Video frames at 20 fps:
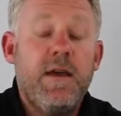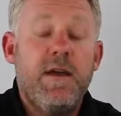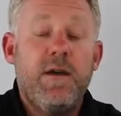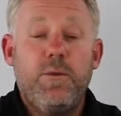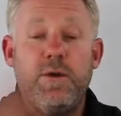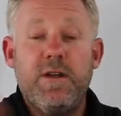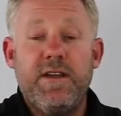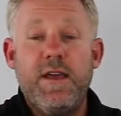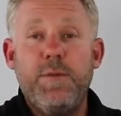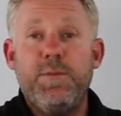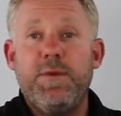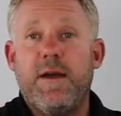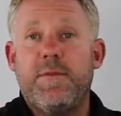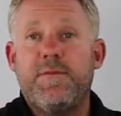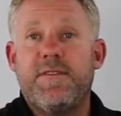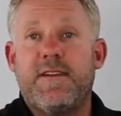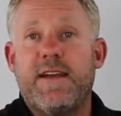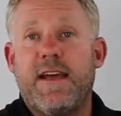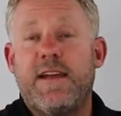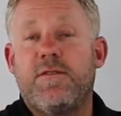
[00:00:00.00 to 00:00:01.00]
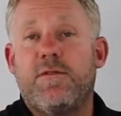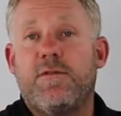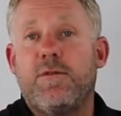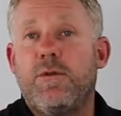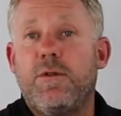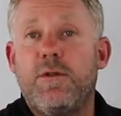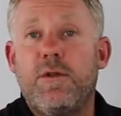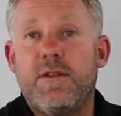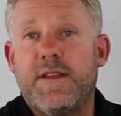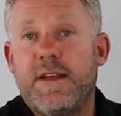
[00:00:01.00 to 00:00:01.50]
We'll keep you up to date with
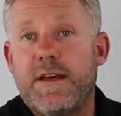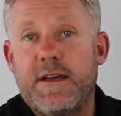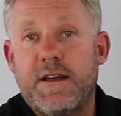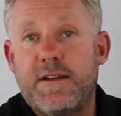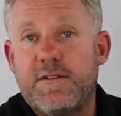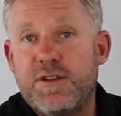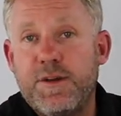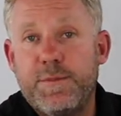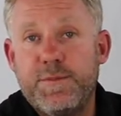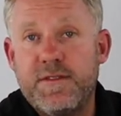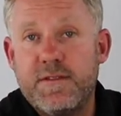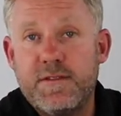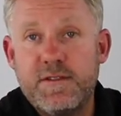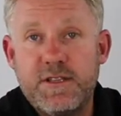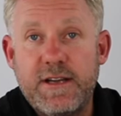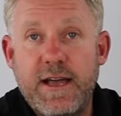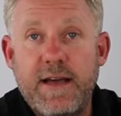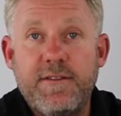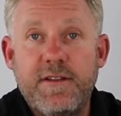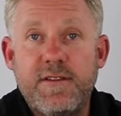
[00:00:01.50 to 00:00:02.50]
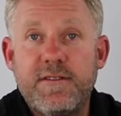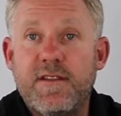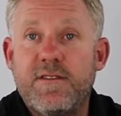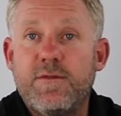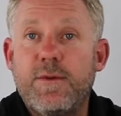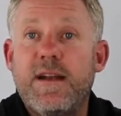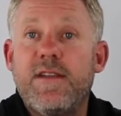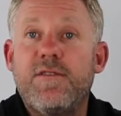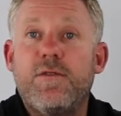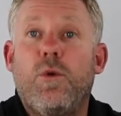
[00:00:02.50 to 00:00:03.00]
all the trips and travels
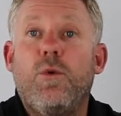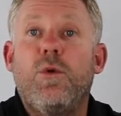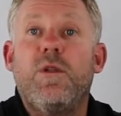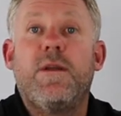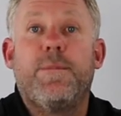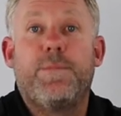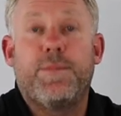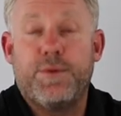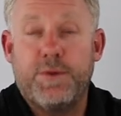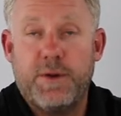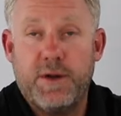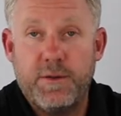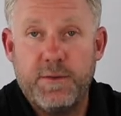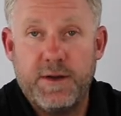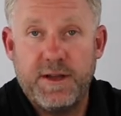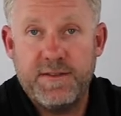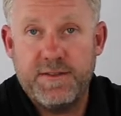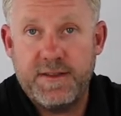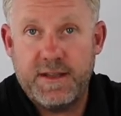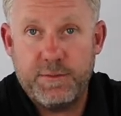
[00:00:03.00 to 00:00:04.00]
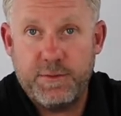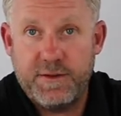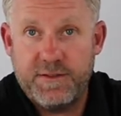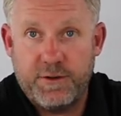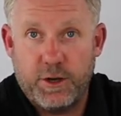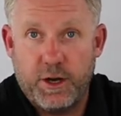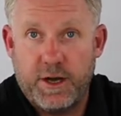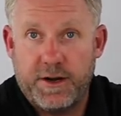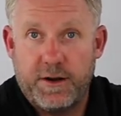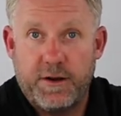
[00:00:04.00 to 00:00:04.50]
as well as all the promos that
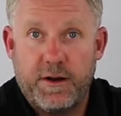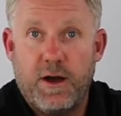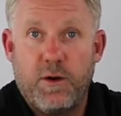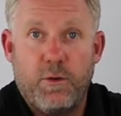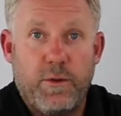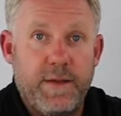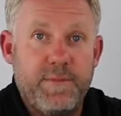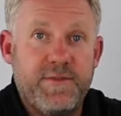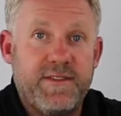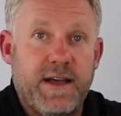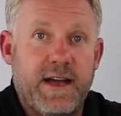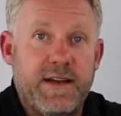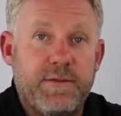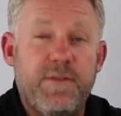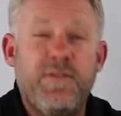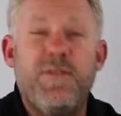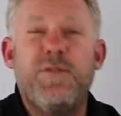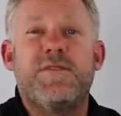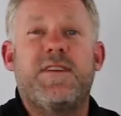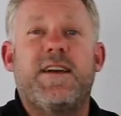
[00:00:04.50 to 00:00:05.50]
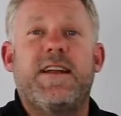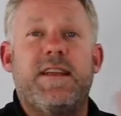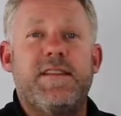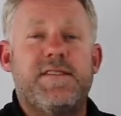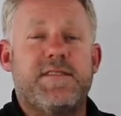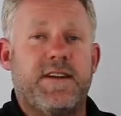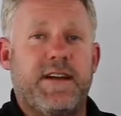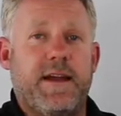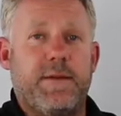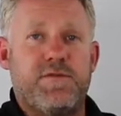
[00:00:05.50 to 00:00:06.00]
we've got on our website. We've also got
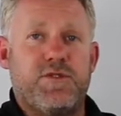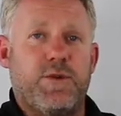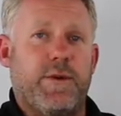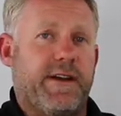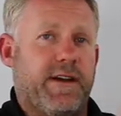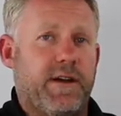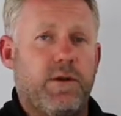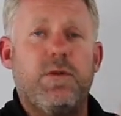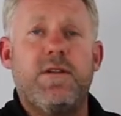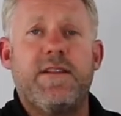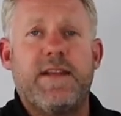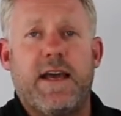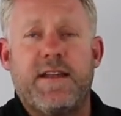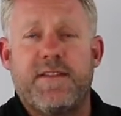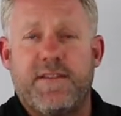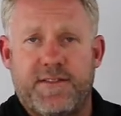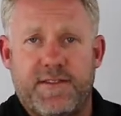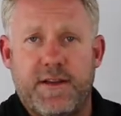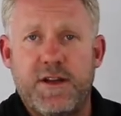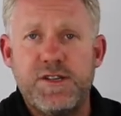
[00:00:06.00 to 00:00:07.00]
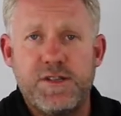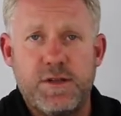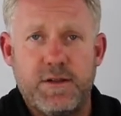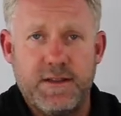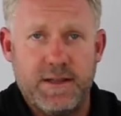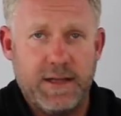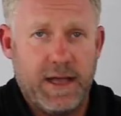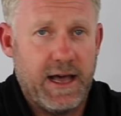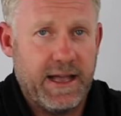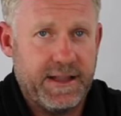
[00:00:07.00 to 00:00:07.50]
Instagram, Twitter, and all the other social
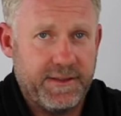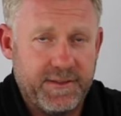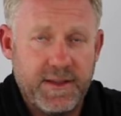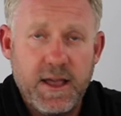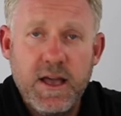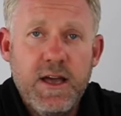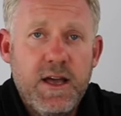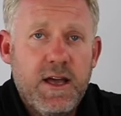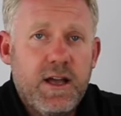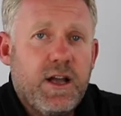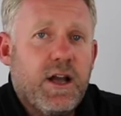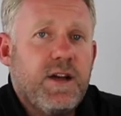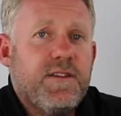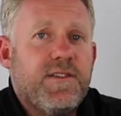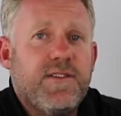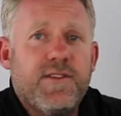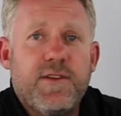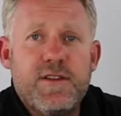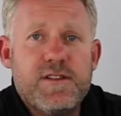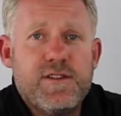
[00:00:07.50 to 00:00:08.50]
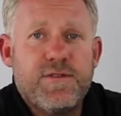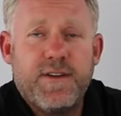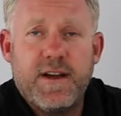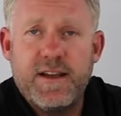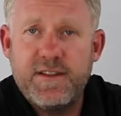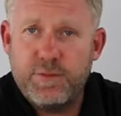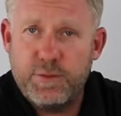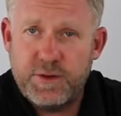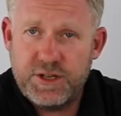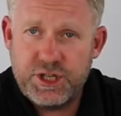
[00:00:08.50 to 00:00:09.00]
lines. Go search for
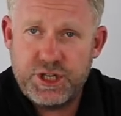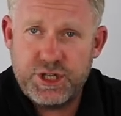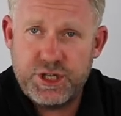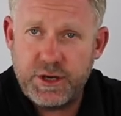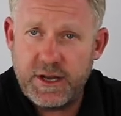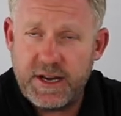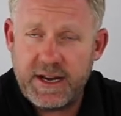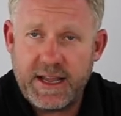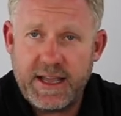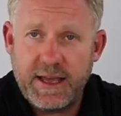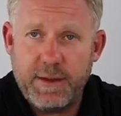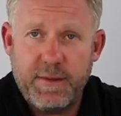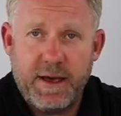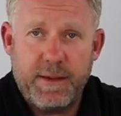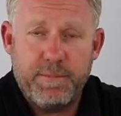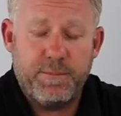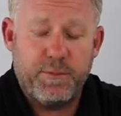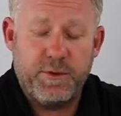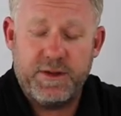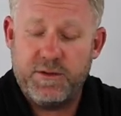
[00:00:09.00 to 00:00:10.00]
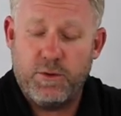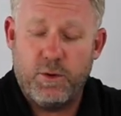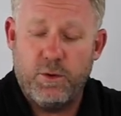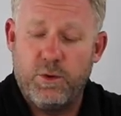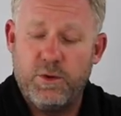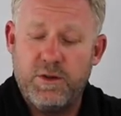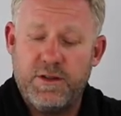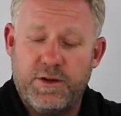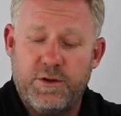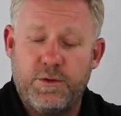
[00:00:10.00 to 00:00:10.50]
us. We're sure to come up with
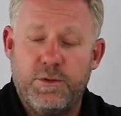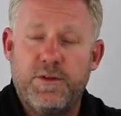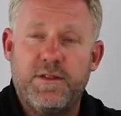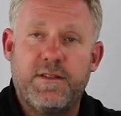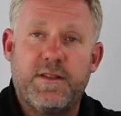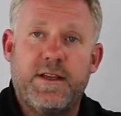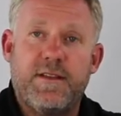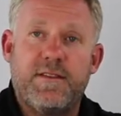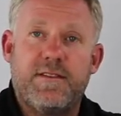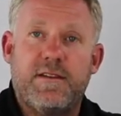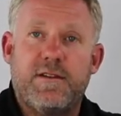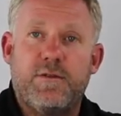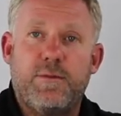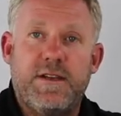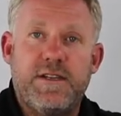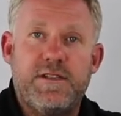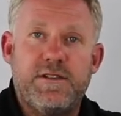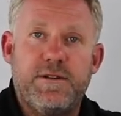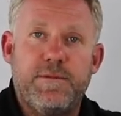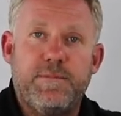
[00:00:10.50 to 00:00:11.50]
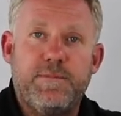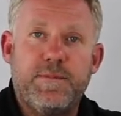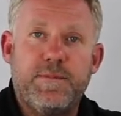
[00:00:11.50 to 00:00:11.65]
all the cool things that we do.